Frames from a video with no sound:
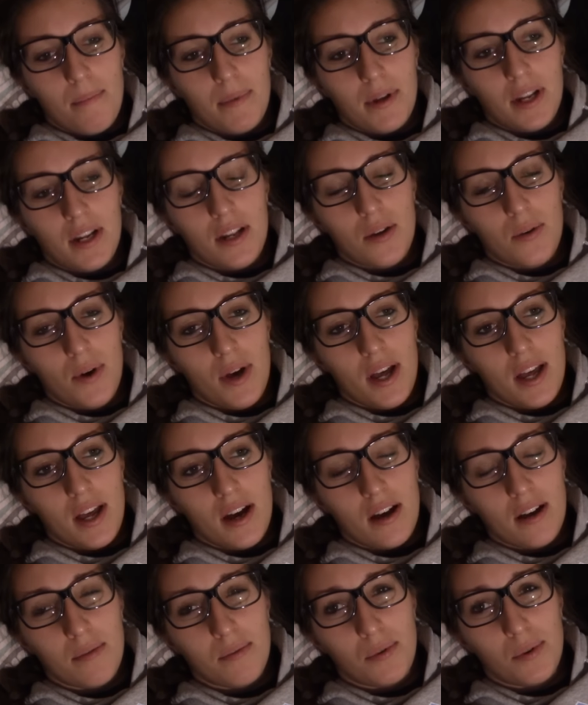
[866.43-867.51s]
But anyway,
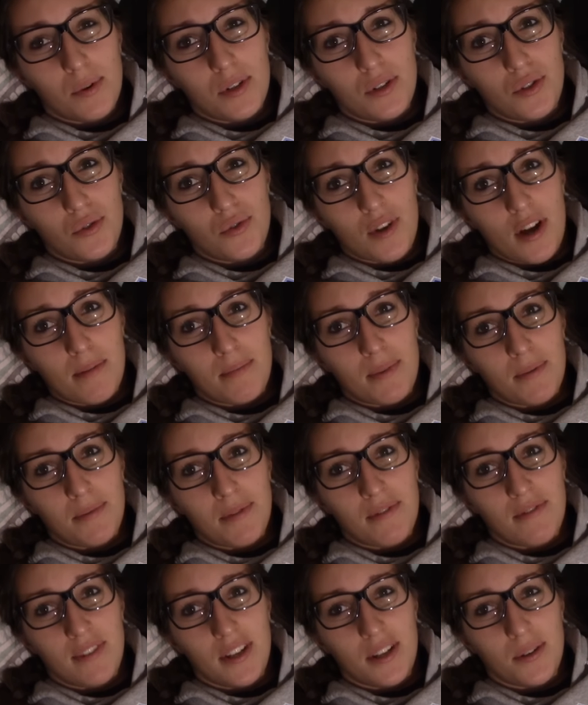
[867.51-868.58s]
I'm going to wrap up
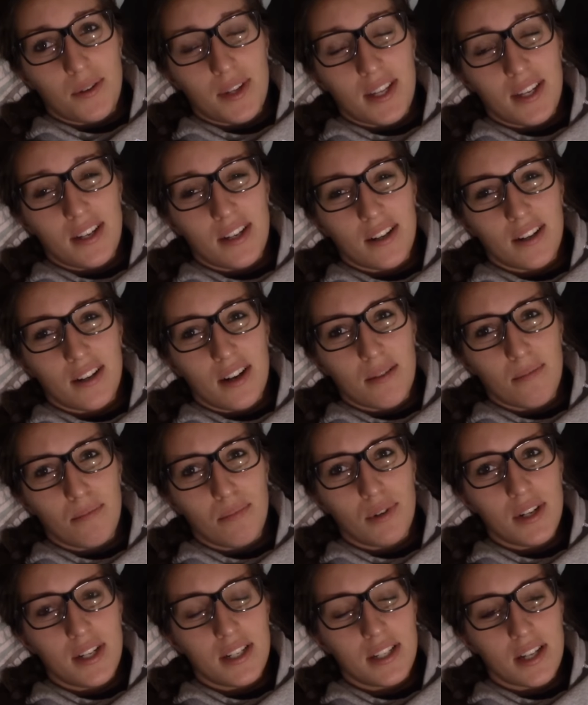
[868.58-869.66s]
the video here. I'm
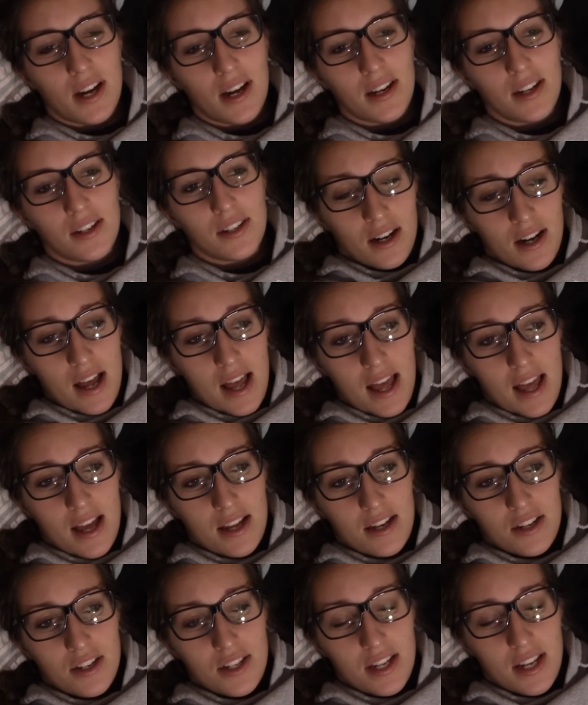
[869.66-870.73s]
pretty tired
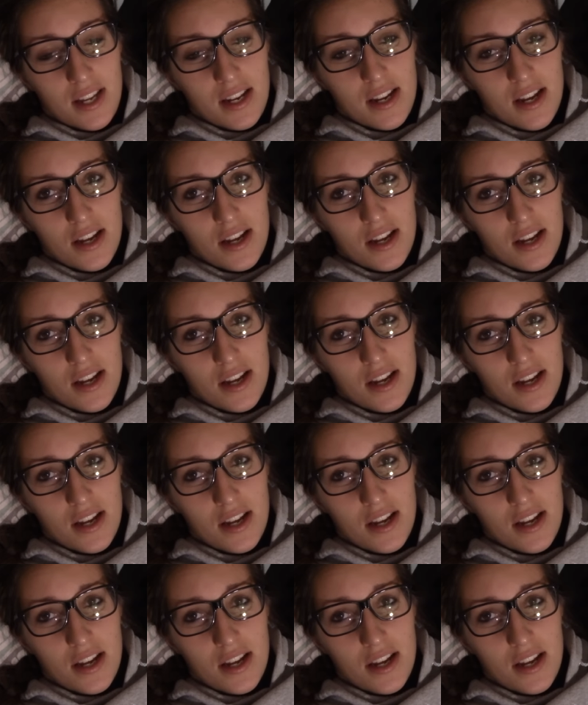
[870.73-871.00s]
and just need